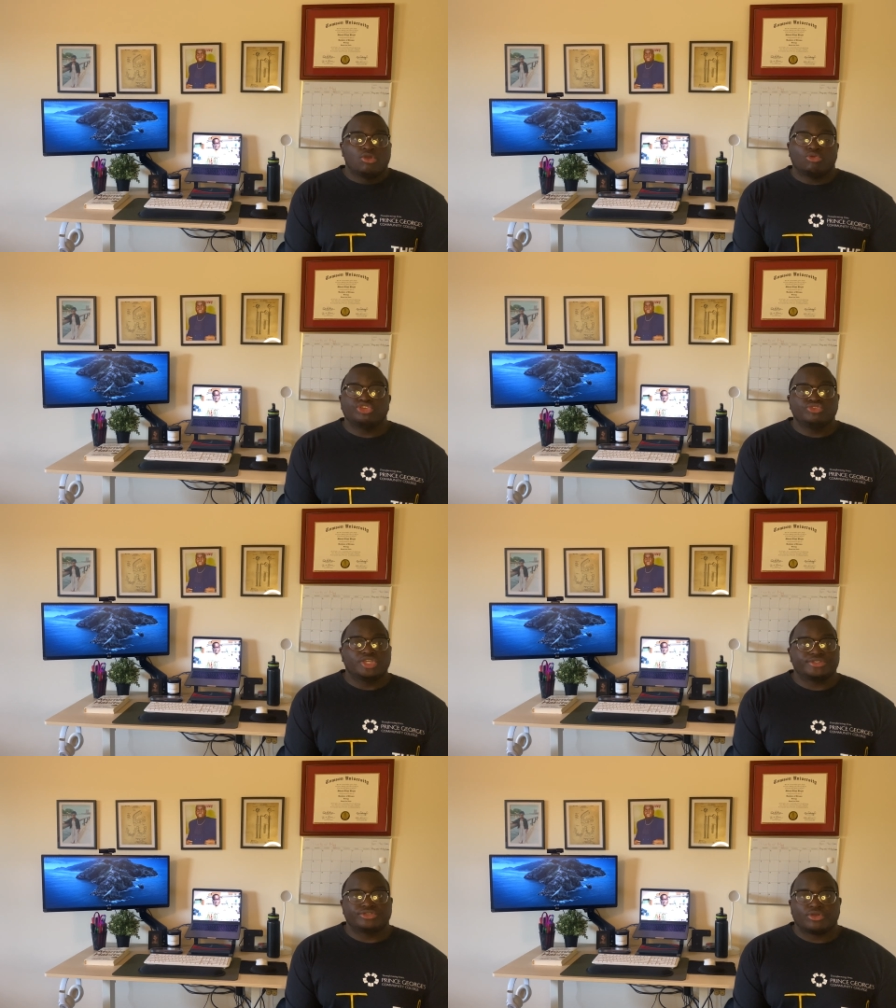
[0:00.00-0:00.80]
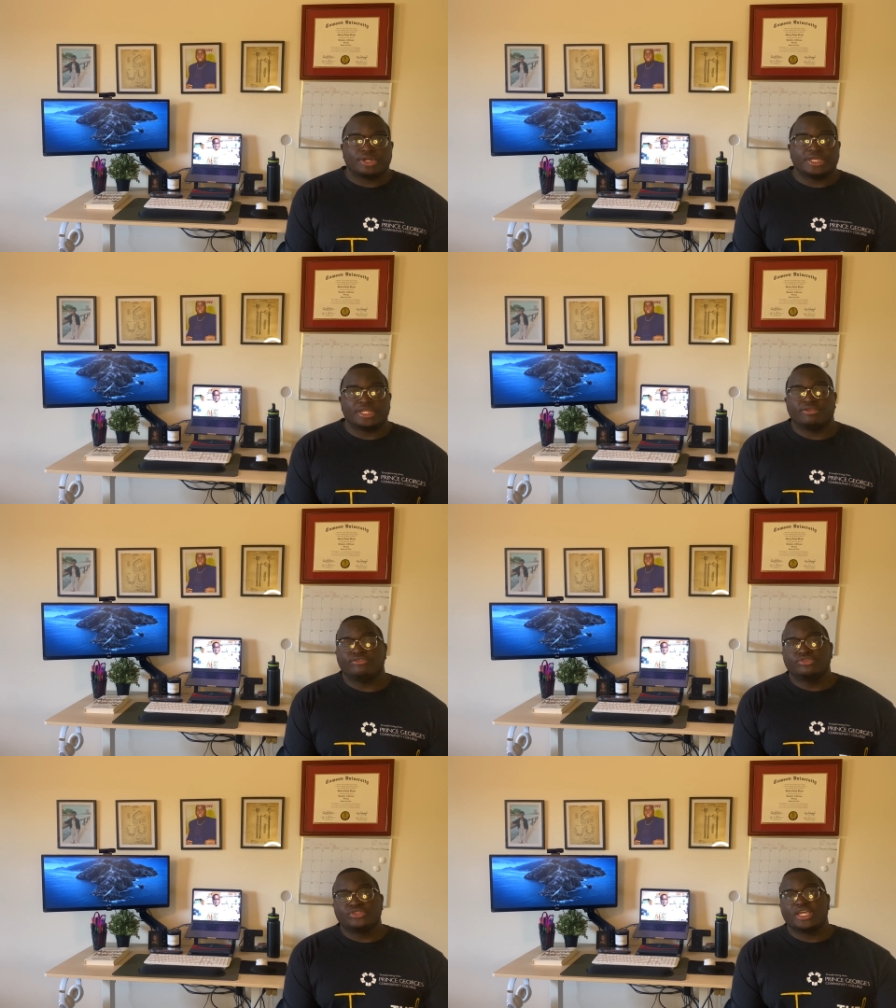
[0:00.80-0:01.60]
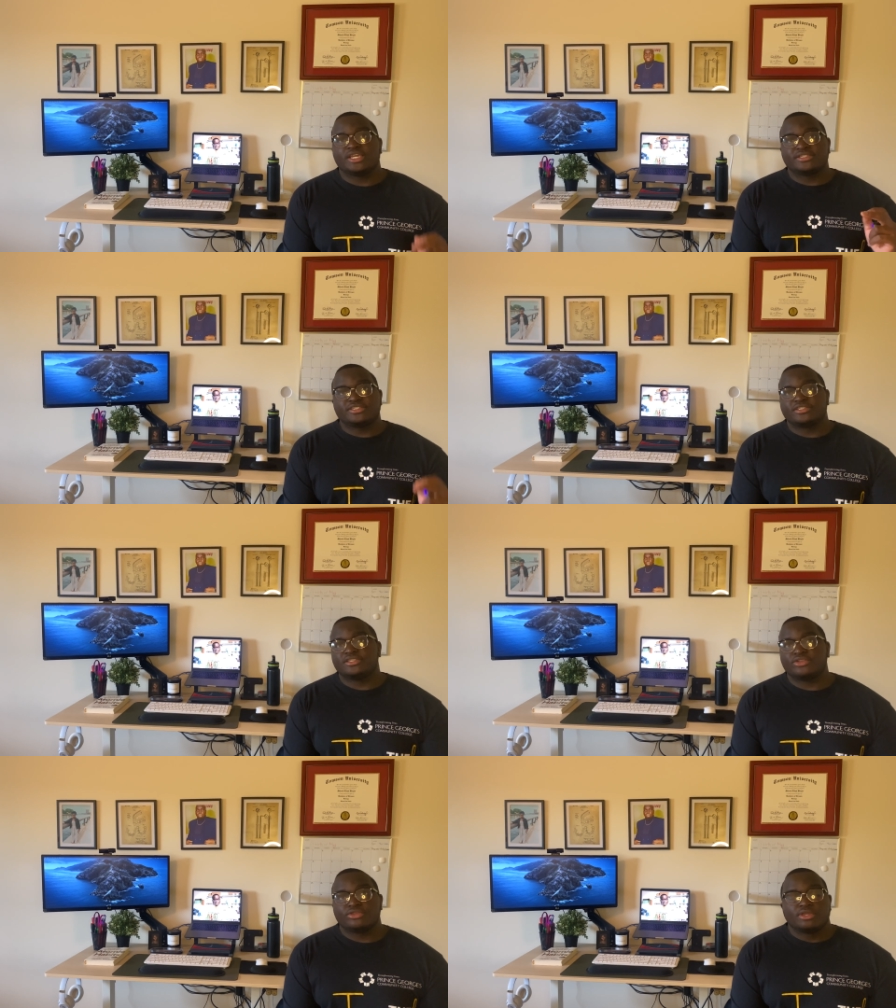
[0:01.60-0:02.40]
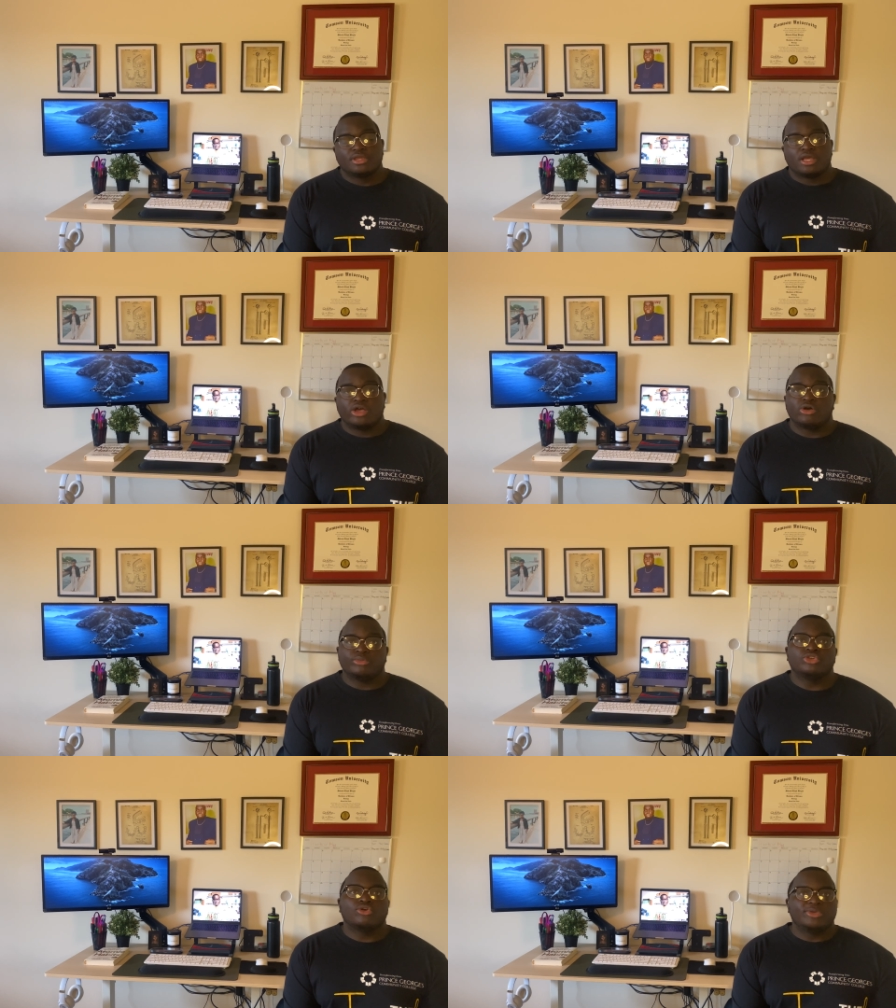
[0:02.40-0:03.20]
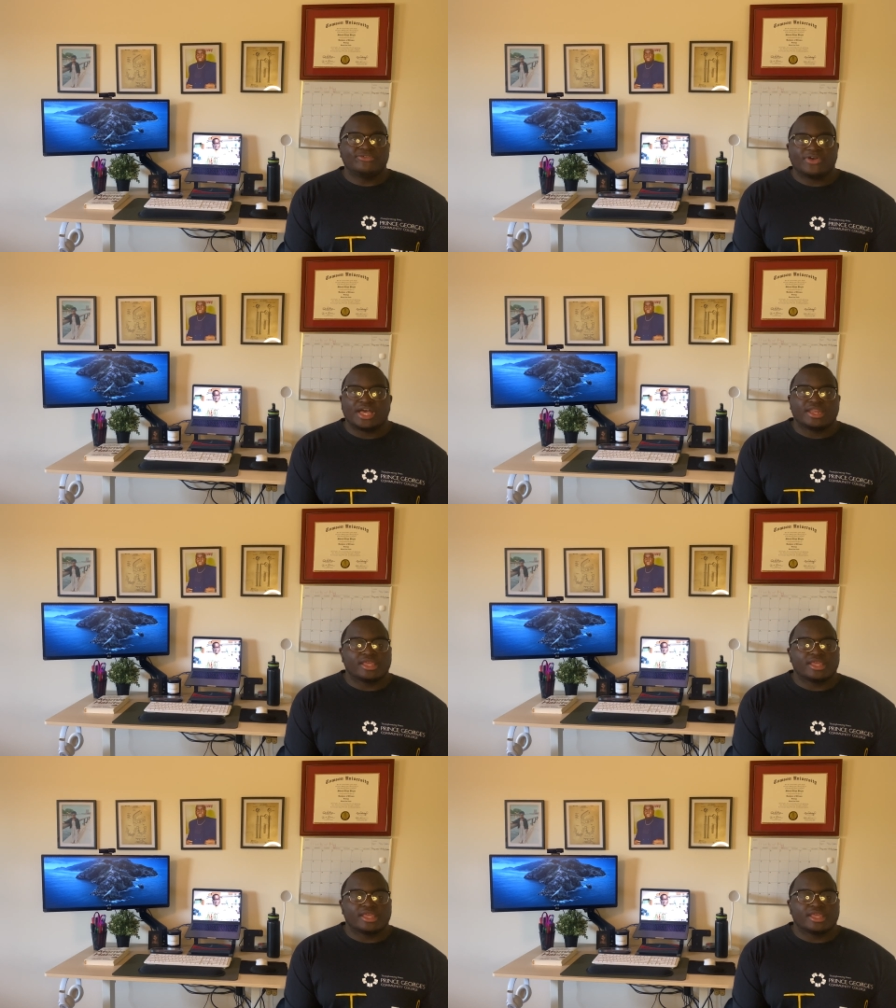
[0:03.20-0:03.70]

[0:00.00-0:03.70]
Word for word: Once you get started and if you stay consistent, um, you'll be fine.